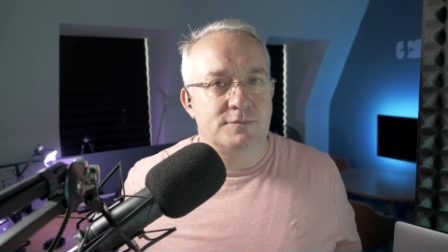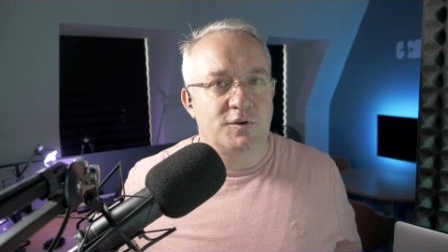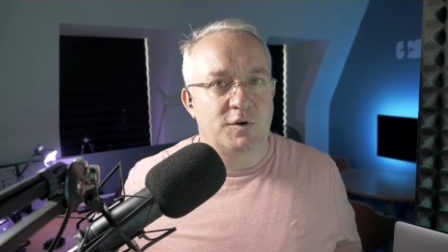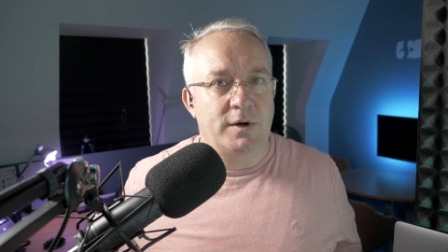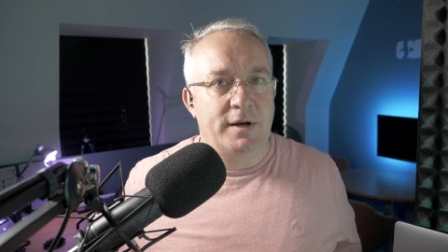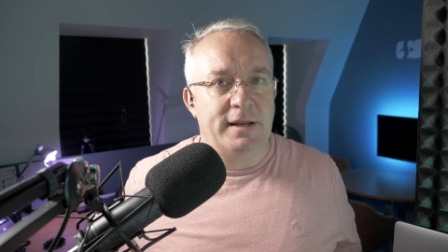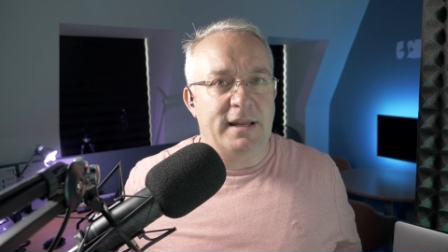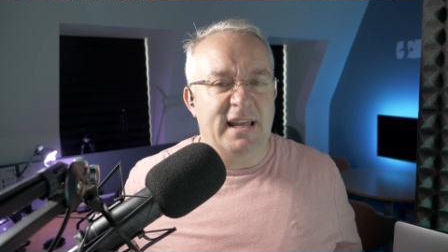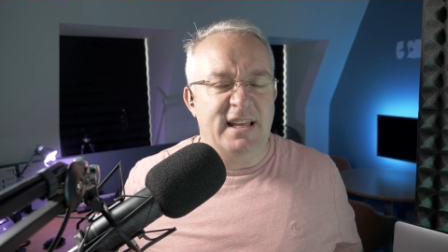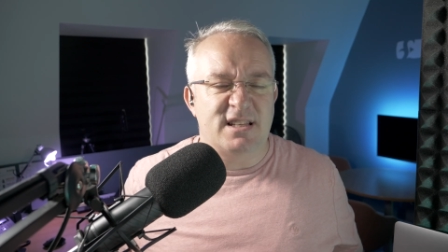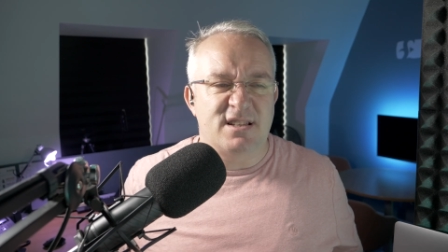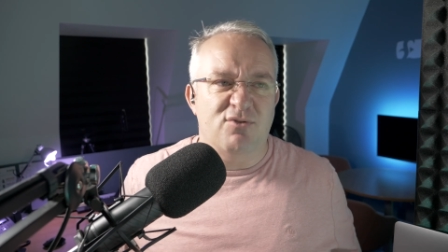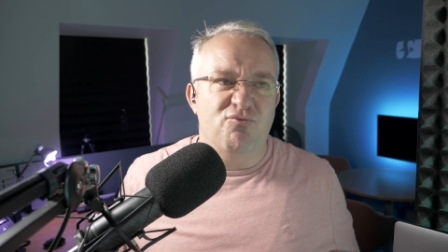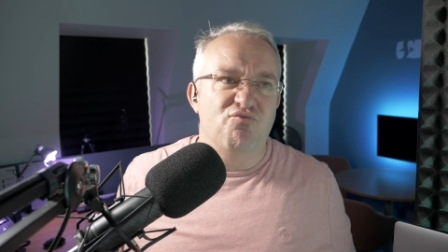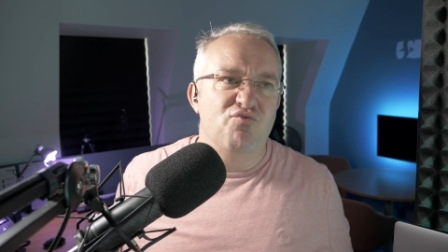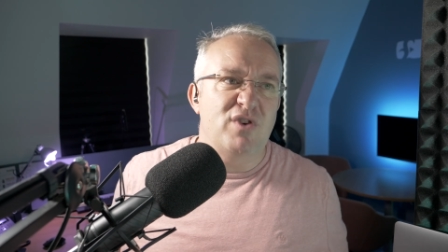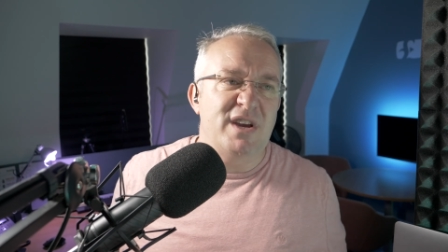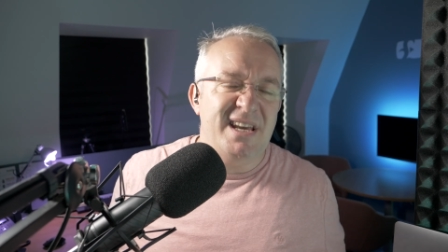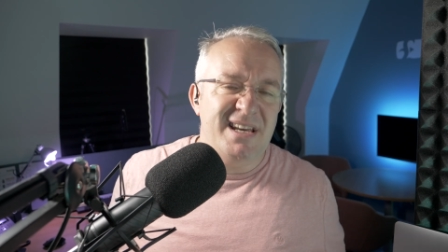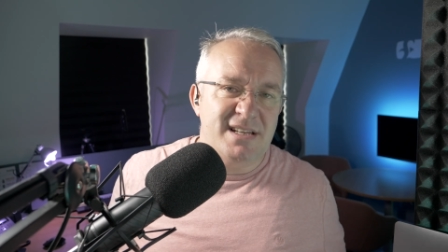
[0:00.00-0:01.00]
All right, it's a
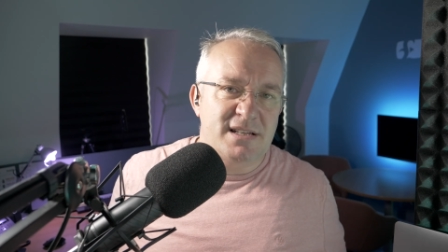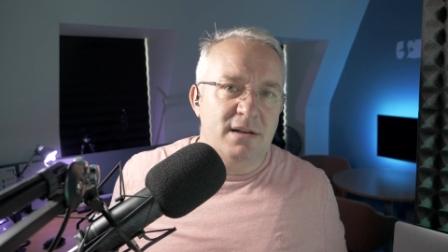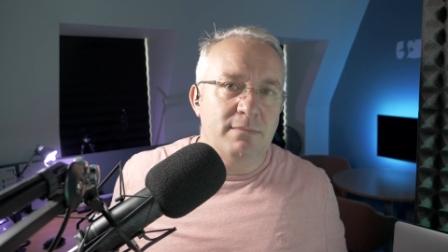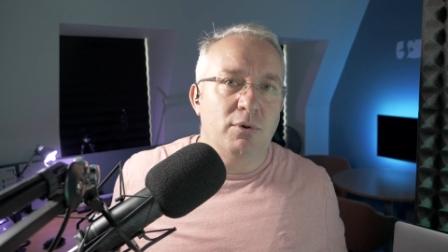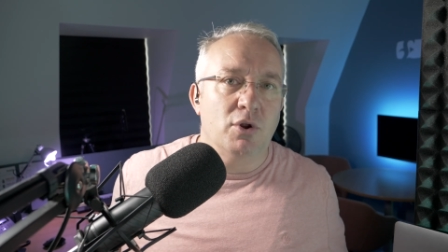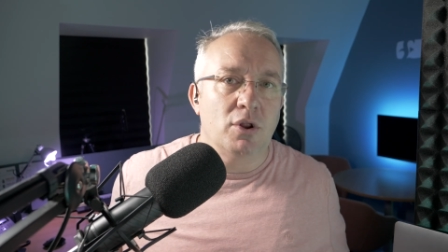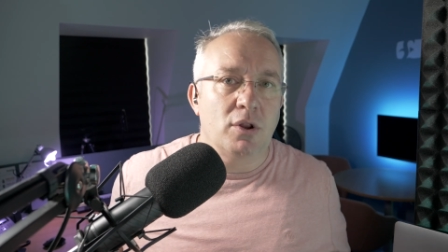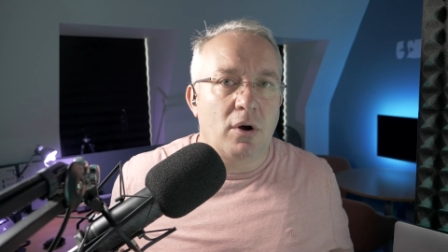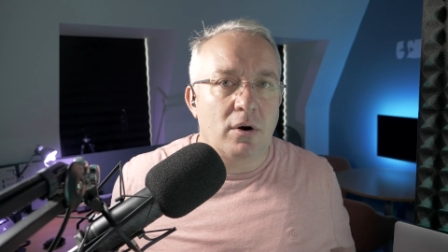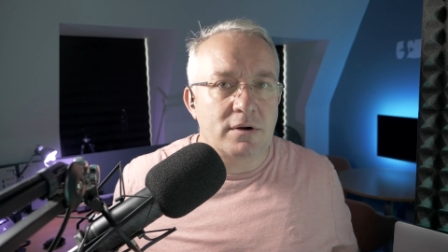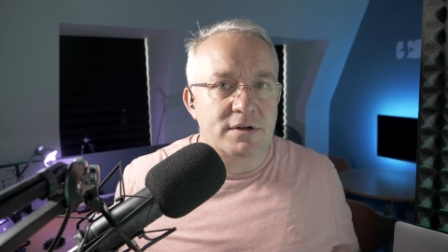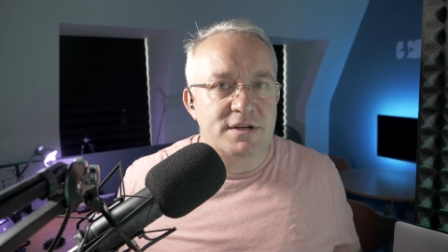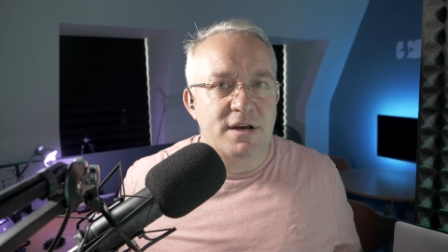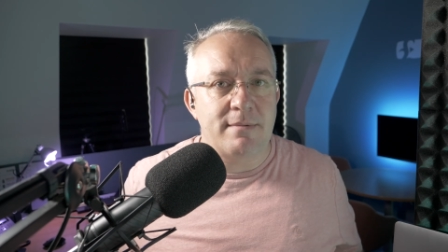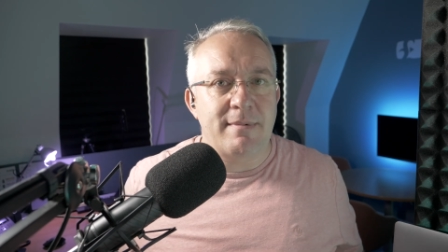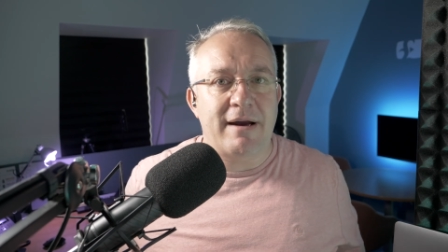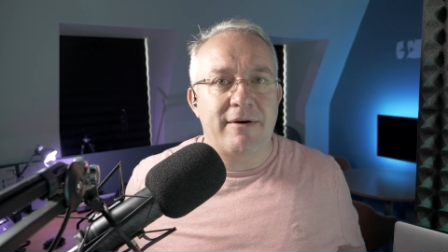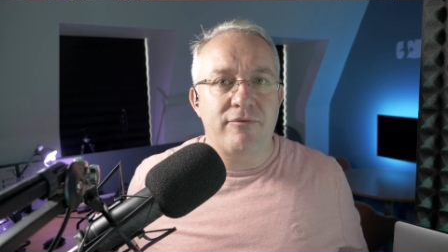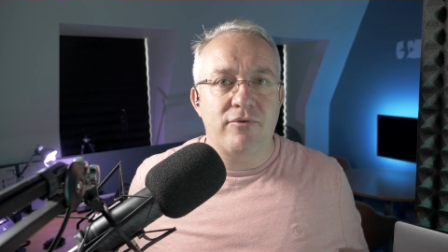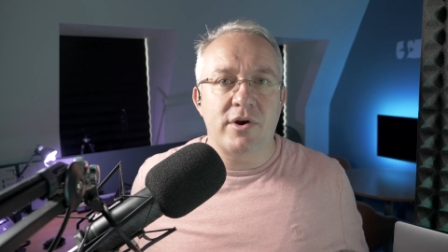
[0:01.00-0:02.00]
reasonable
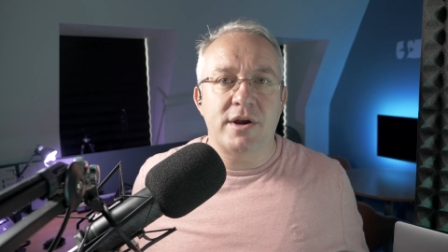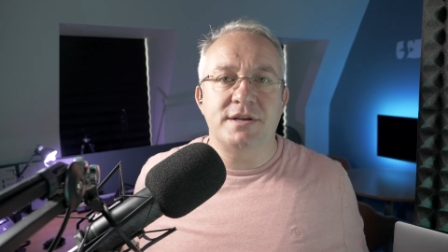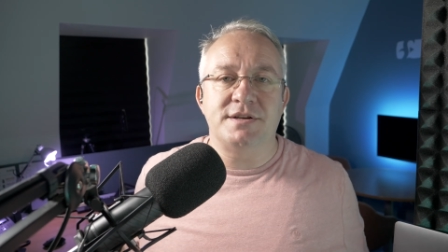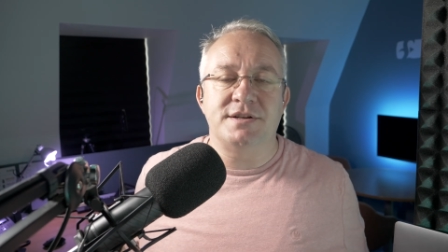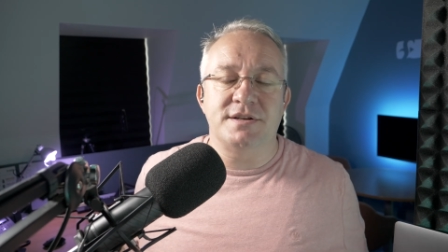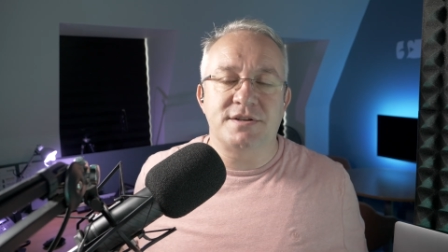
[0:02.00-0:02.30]
long-term average.